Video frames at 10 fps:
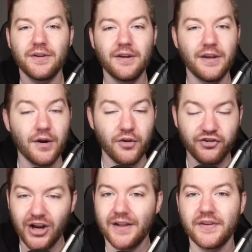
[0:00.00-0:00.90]
You know, the
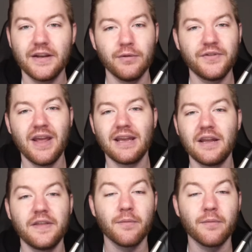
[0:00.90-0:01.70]
shots that he was taking, the